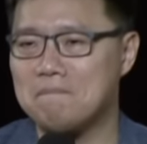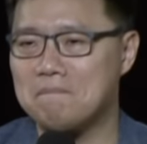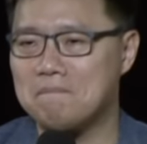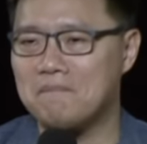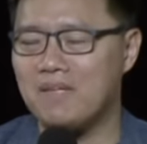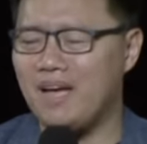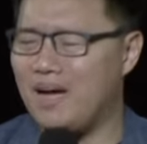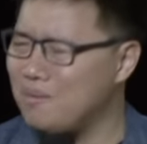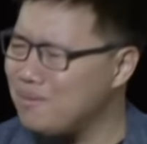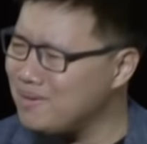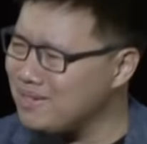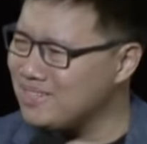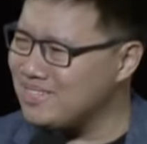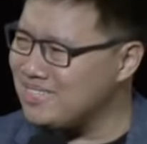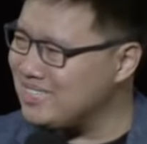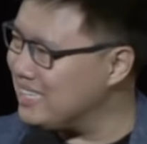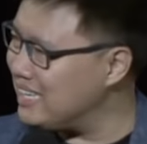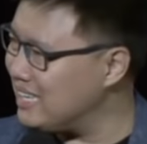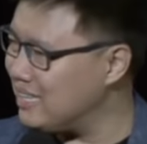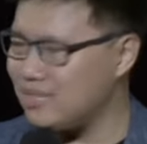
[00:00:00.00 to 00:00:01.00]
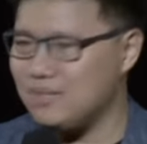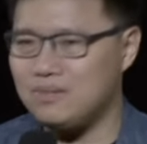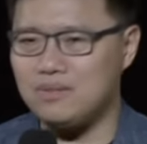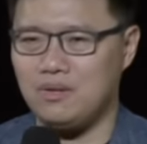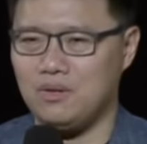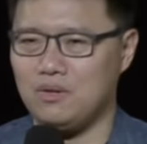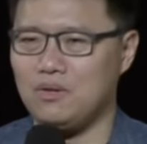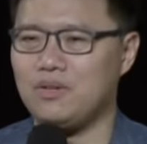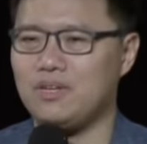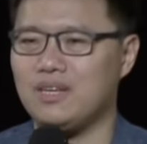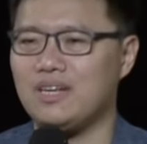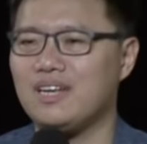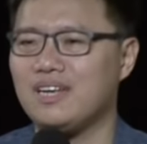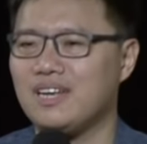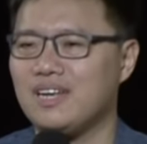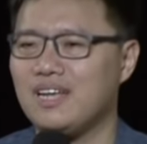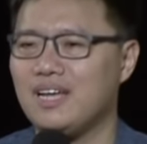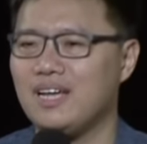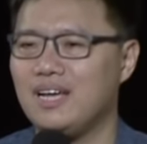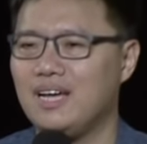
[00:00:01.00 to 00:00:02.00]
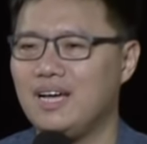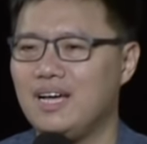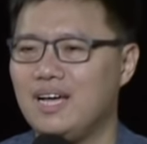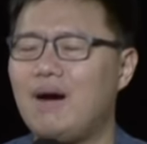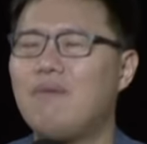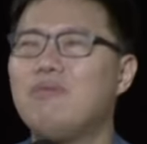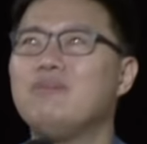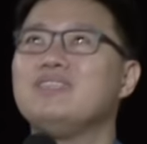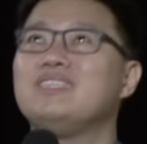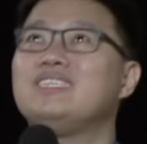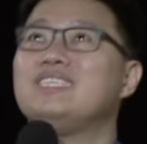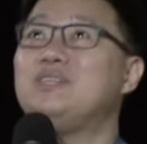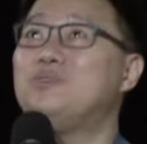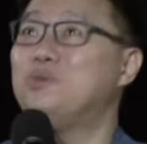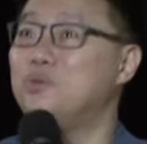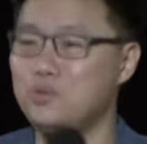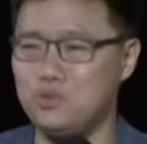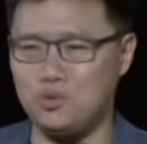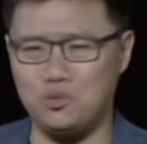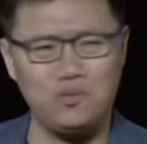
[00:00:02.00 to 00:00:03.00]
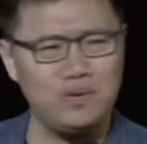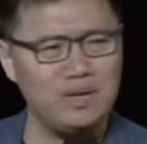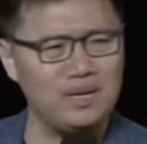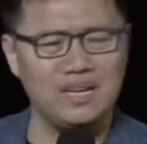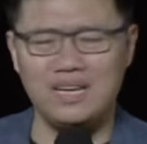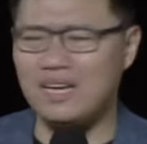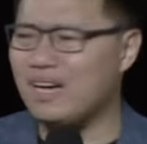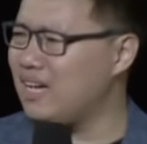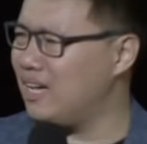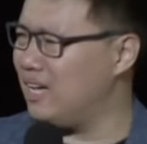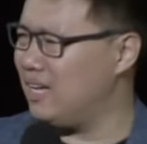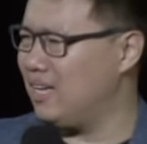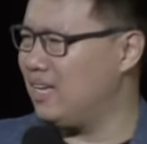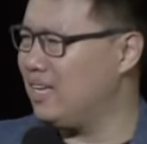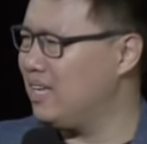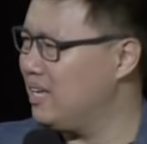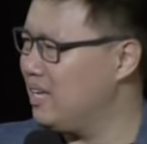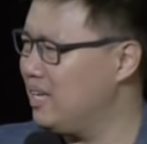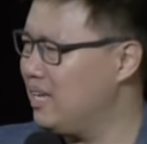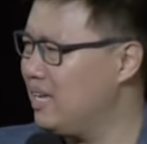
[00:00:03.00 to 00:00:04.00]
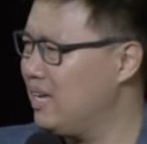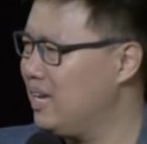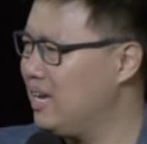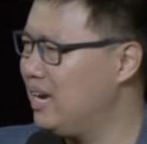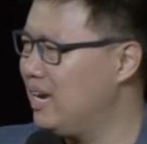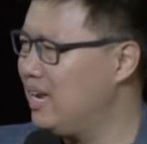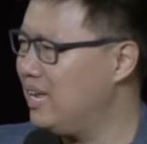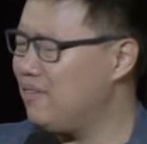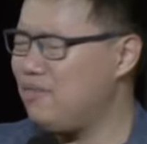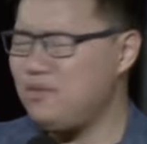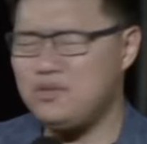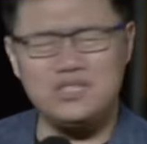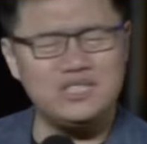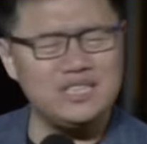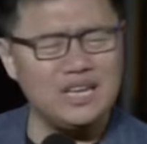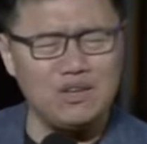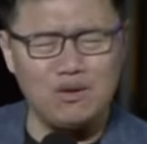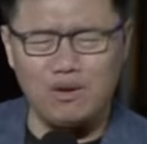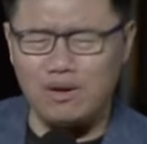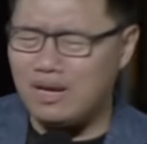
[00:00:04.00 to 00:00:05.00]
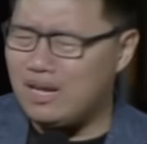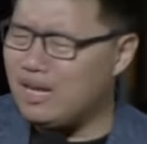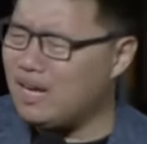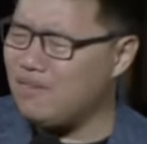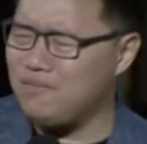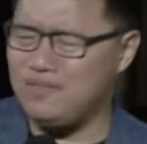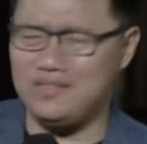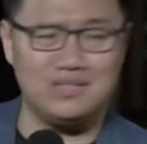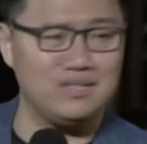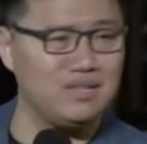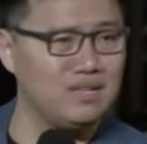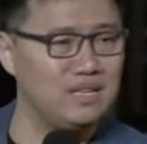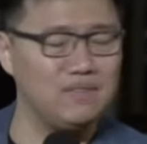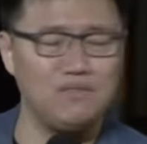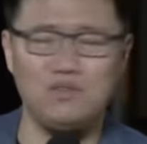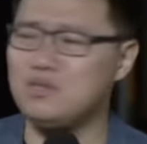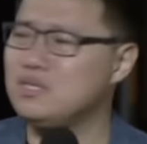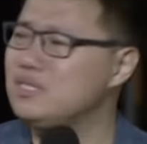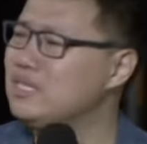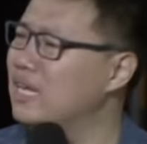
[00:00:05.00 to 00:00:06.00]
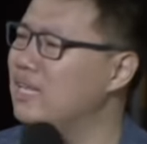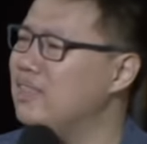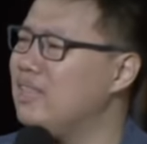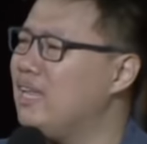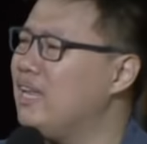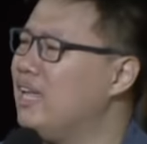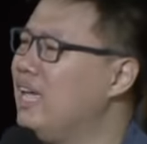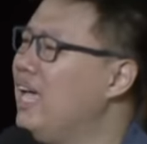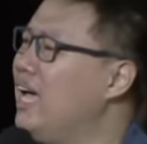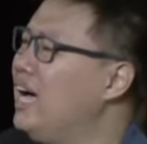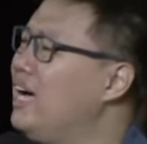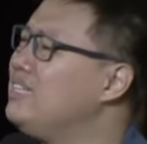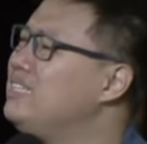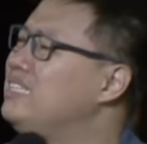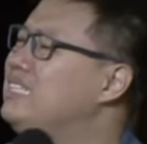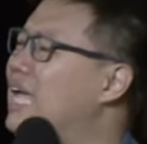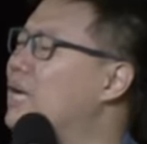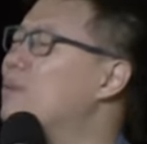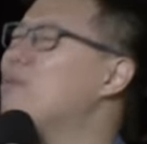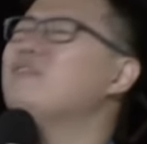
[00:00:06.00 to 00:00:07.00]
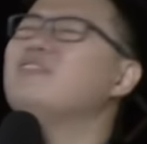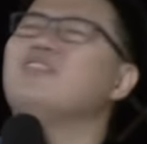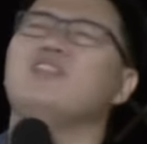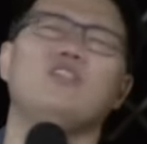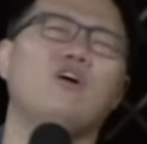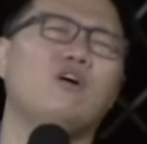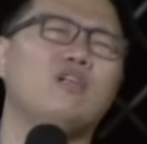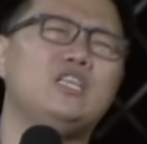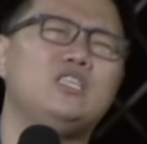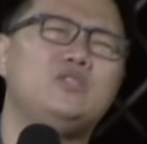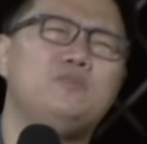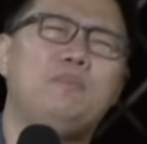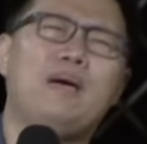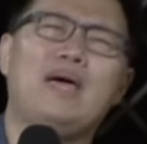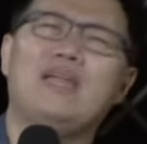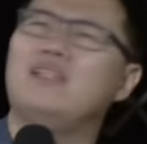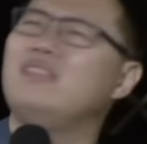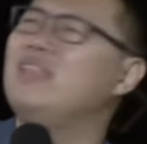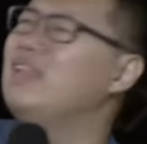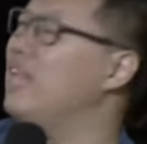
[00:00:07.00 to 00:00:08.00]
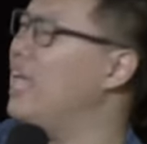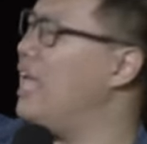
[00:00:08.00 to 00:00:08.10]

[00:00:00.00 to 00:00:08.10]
I want to see You, Lord. I want to see who You really are. If You say Your love is good, if You say that a day with the Lord is better than